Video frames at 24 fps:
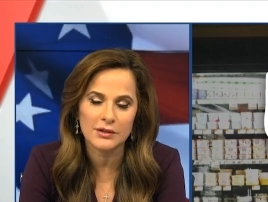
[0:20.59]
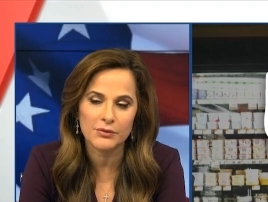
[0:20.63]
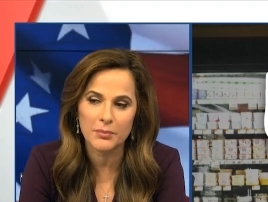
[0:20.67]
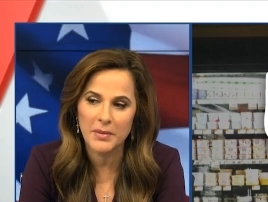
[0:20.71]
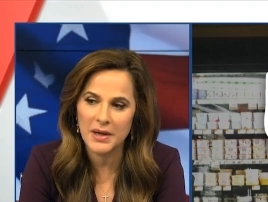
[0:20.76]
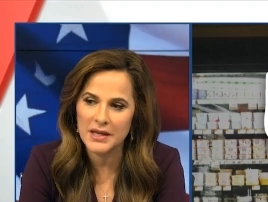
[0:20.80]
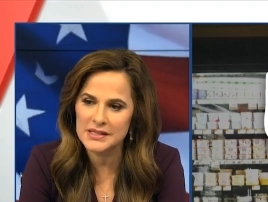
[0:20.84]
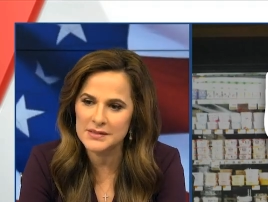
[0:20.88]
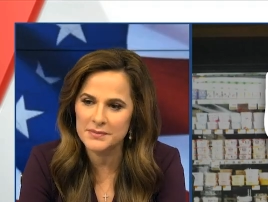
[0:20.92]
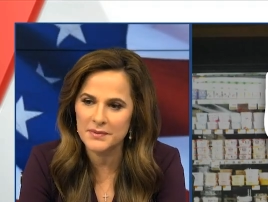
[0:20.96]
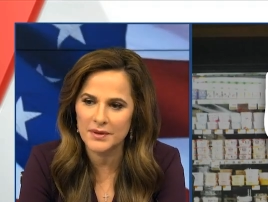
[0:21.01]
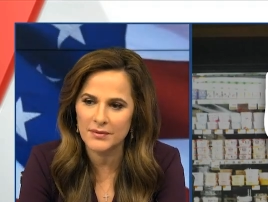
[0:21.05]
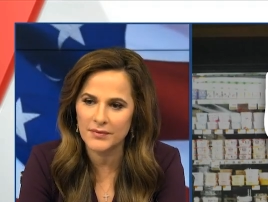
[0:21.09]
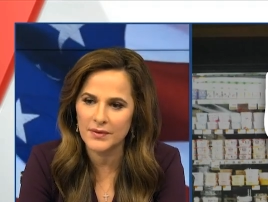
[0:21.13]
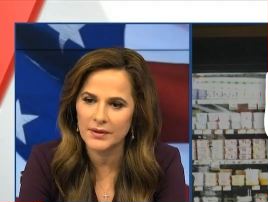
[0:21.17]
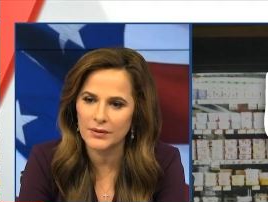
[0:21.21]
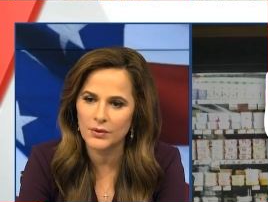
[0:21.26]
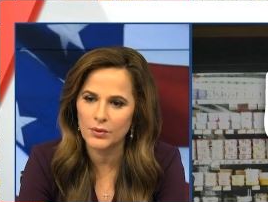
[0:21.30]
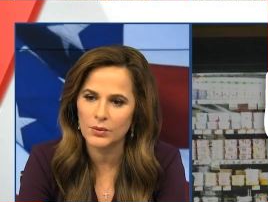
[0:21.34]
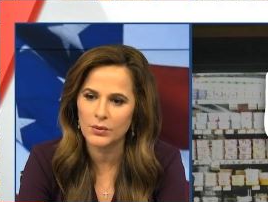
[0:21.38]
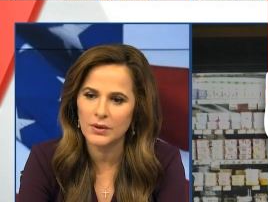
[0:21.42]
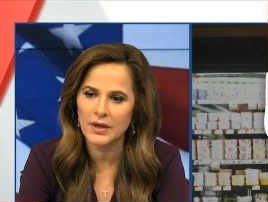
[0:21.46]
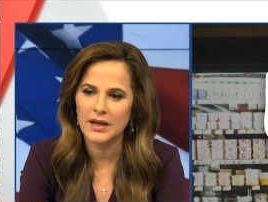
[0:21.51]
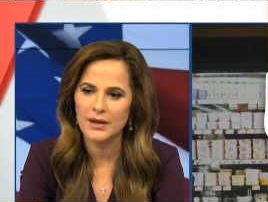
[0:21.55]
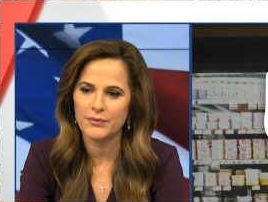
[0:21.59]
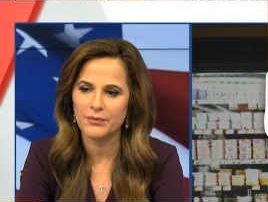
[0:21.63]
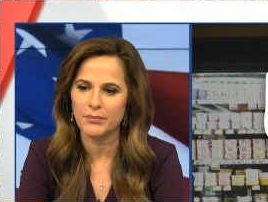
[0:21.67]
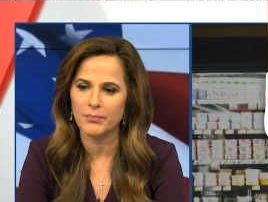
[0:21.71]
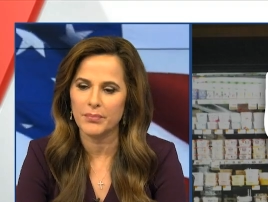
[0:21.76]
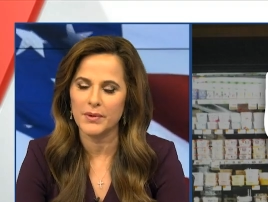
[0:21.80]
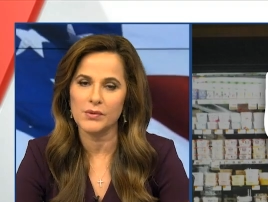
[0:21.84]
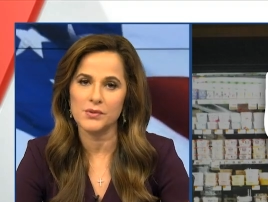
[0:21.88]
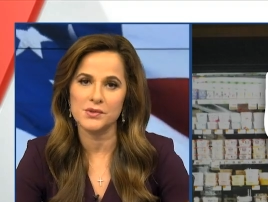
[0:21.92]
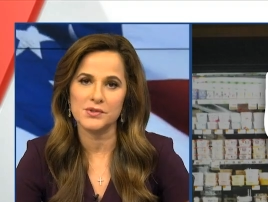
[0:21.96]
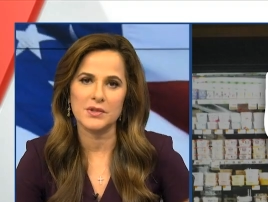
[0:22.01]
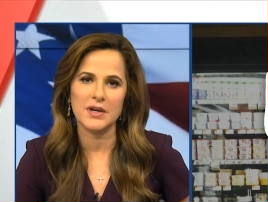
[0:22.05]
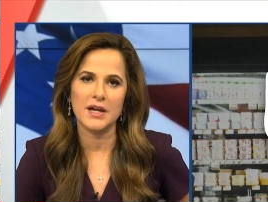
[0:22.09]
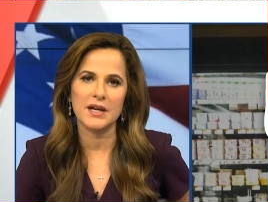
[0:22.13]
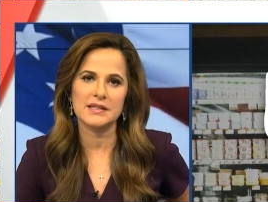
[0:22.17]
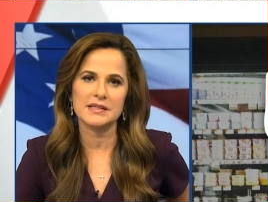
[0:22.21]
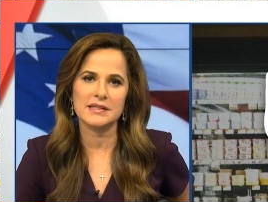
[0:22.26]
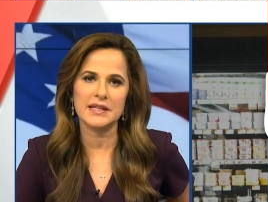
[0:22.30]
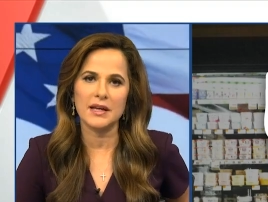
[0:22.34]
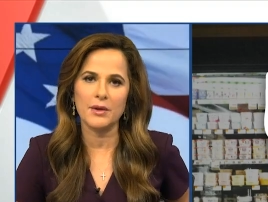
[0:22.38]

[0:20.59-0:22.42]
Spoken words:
It reminds me of the old guy from Poltergeist.